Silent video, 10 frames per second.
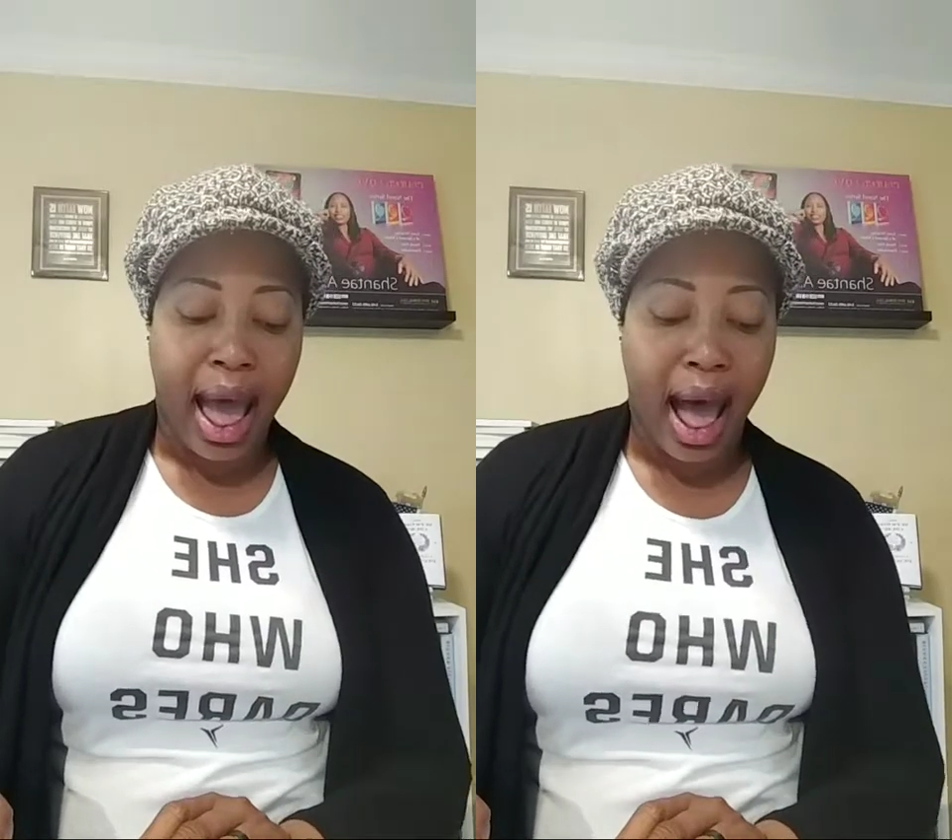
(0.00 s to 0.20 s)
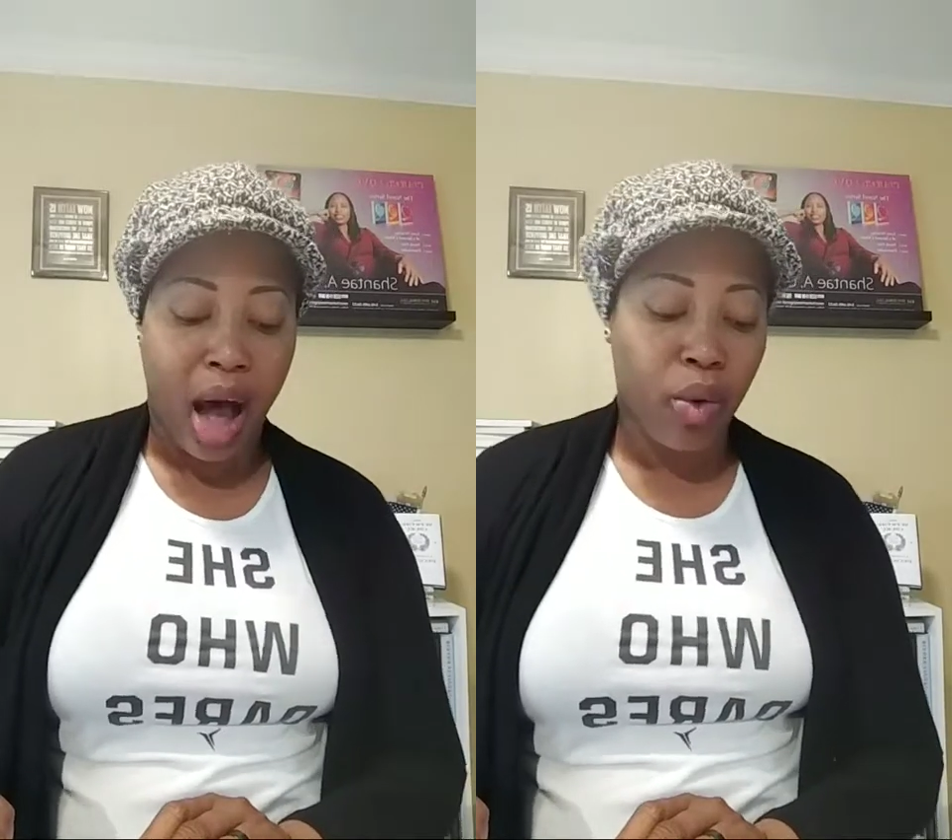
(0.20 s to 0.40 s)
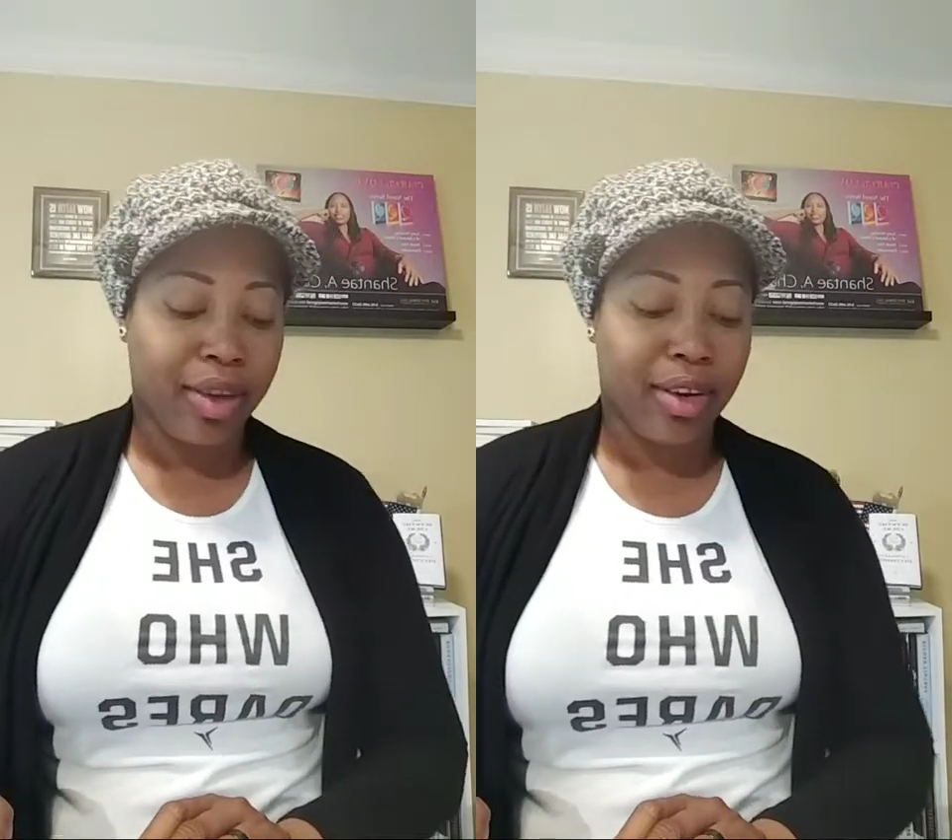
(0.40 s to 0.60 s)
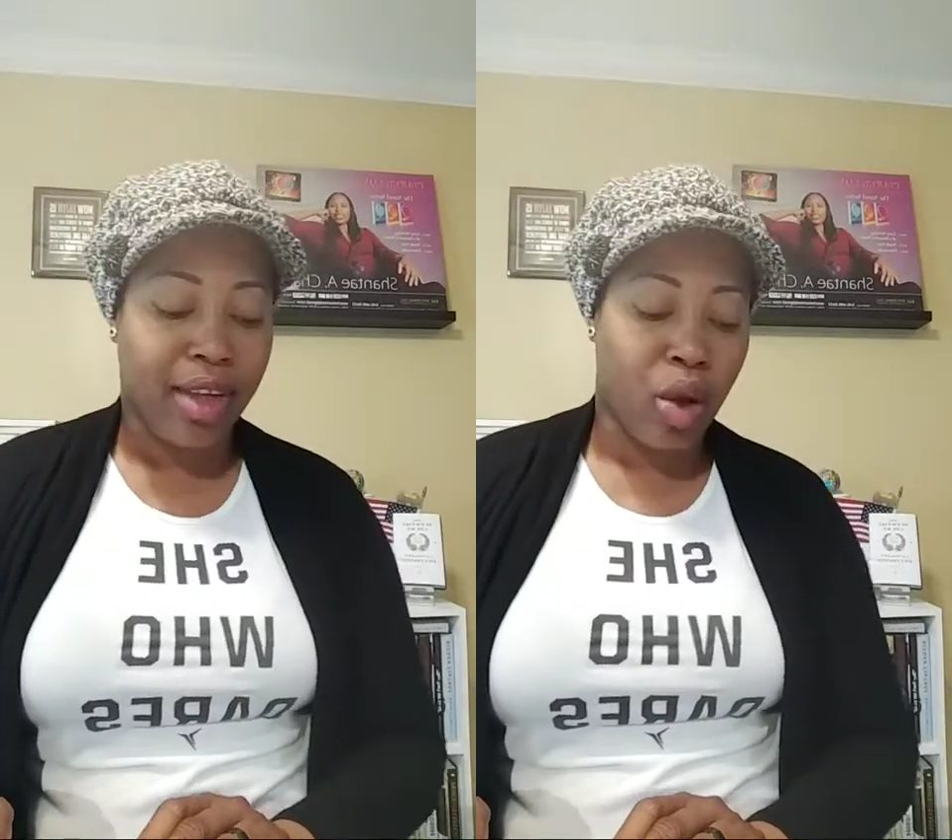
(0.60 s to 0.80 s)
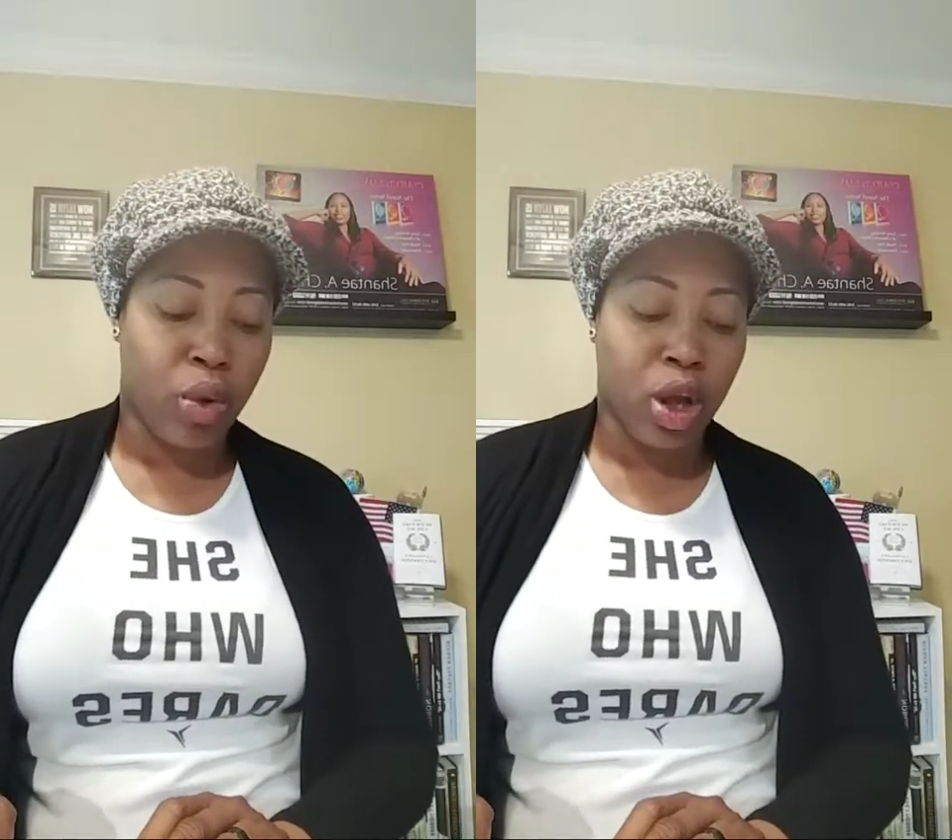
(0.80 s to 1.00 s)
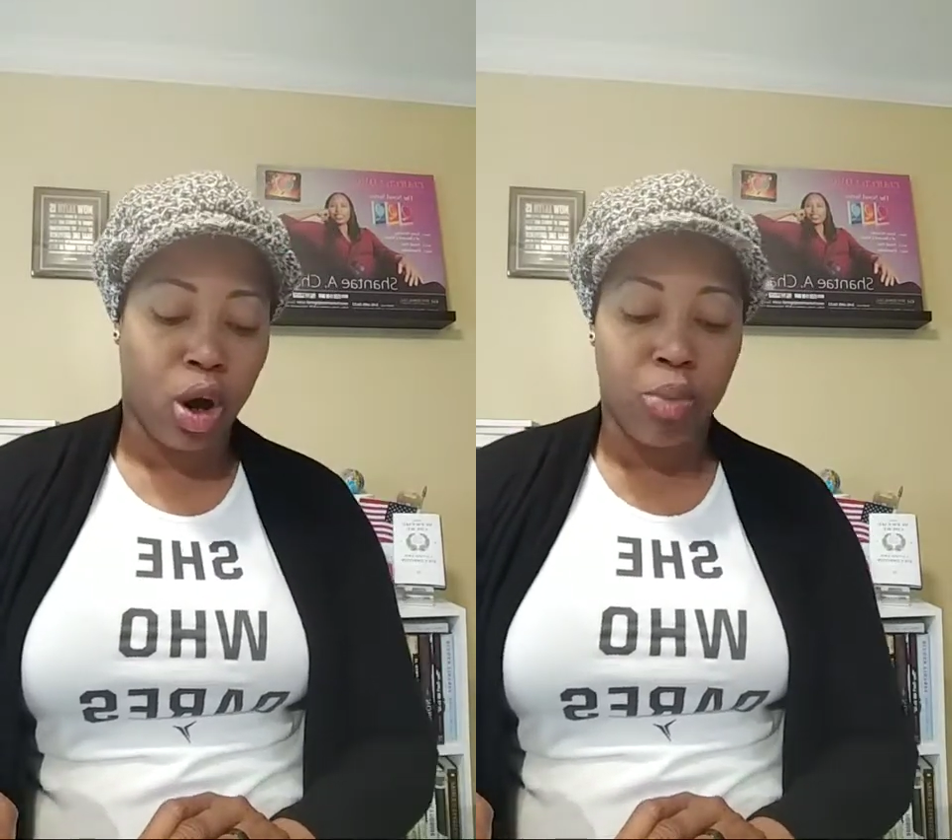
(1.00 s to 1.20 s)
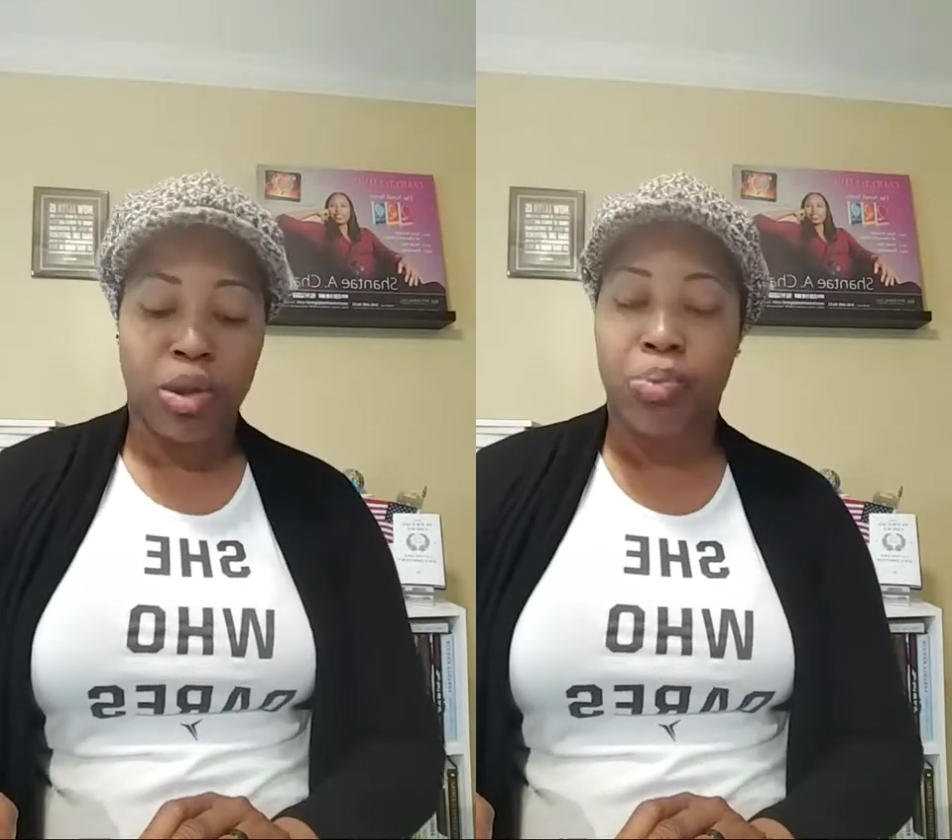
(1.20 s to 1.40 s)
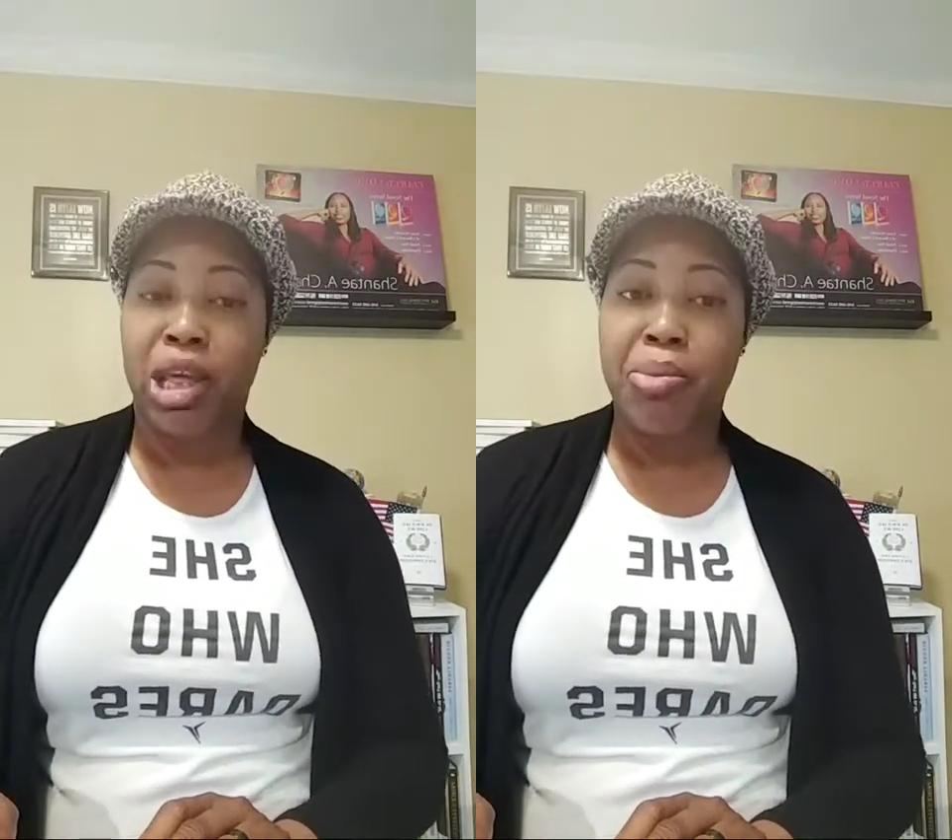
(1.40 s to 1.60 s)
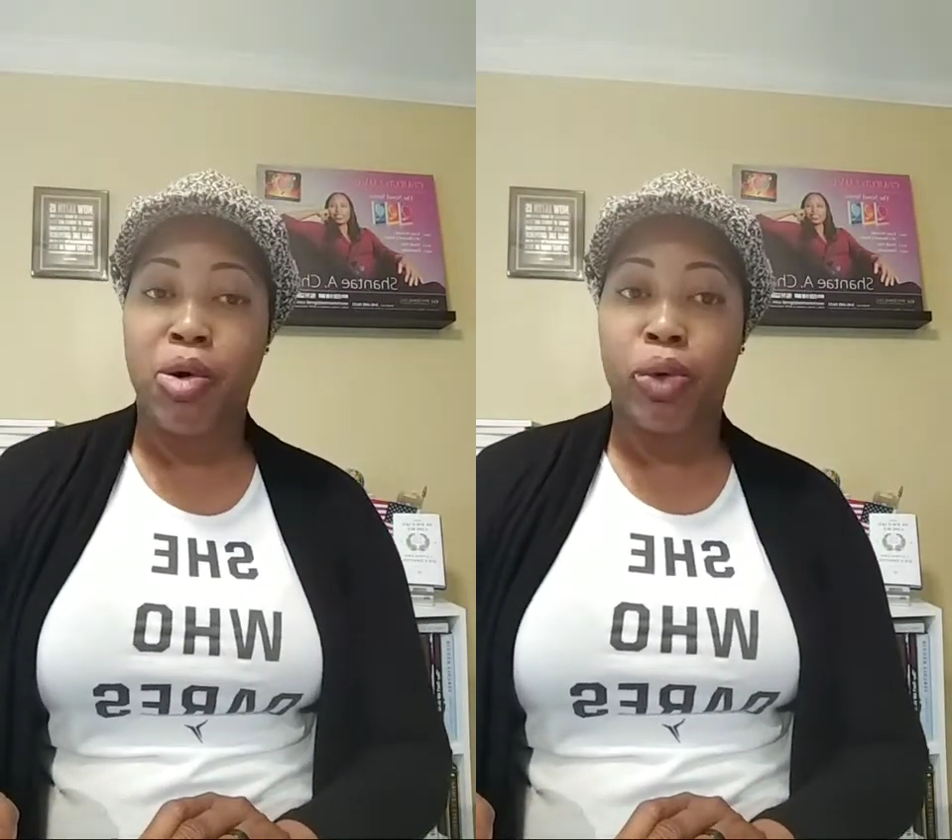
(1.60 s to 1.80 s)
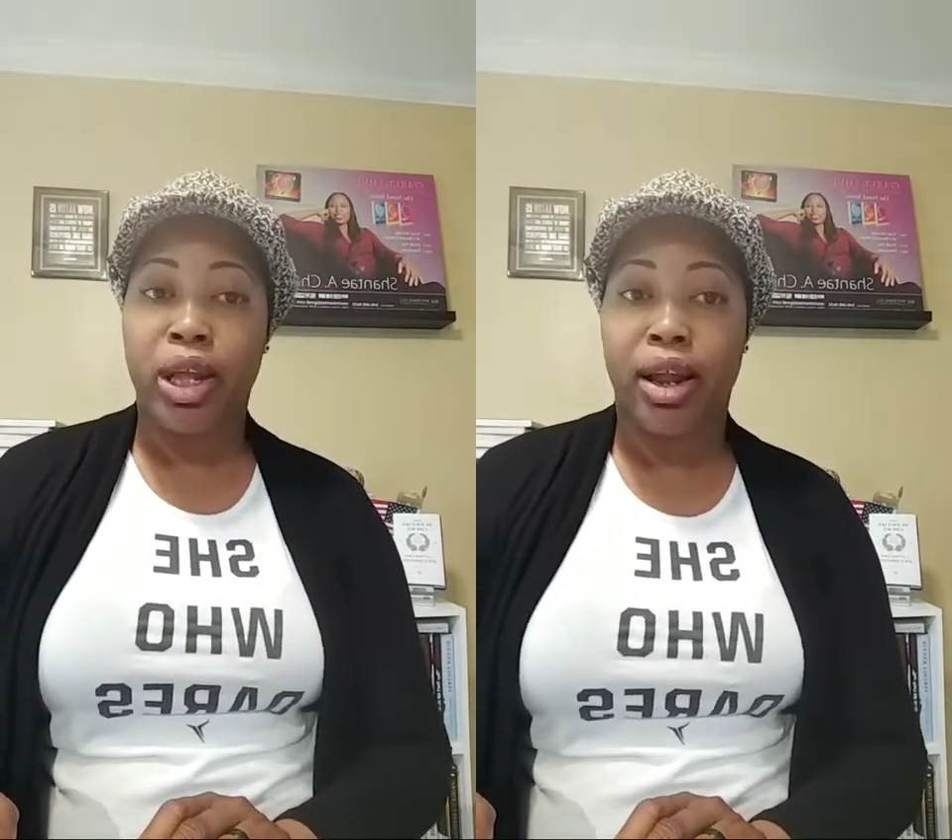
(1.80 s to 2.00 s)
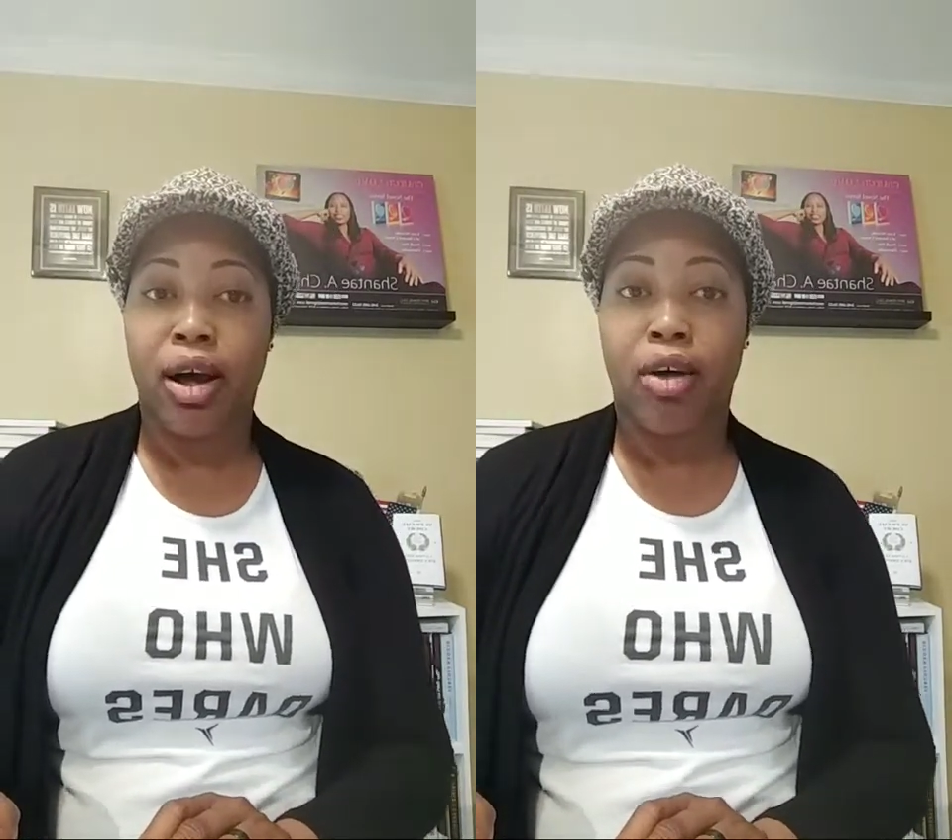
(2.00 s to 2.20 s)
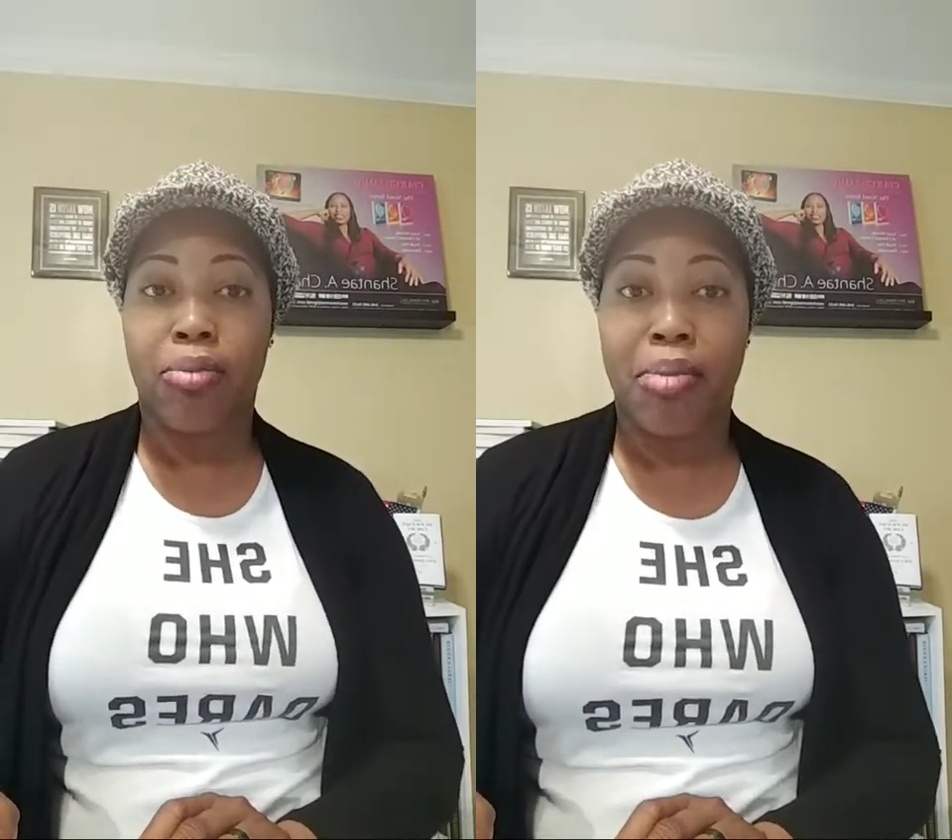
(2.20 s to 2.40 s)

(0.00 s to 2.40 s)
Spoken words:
how is it that we hope the people we love